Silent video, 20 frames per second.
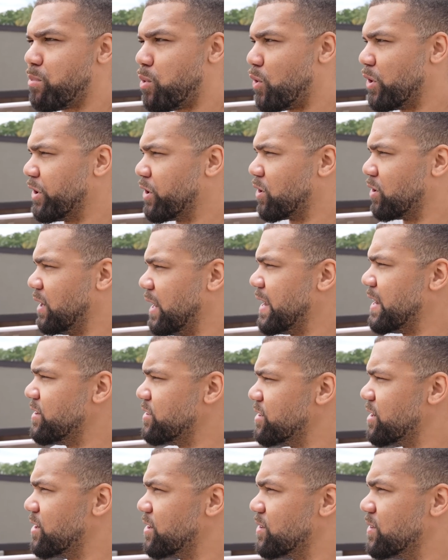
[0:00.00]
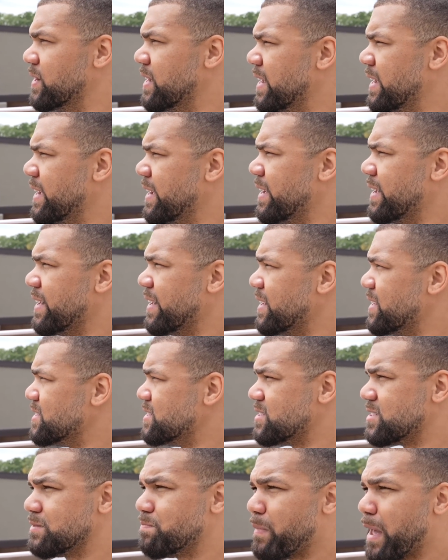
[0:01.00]
Pointe Orlando,
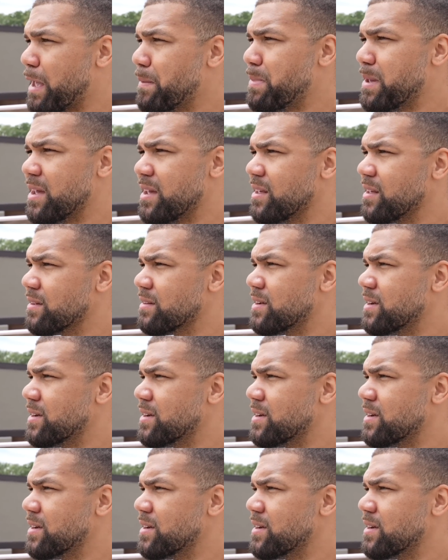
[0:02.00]
is maybe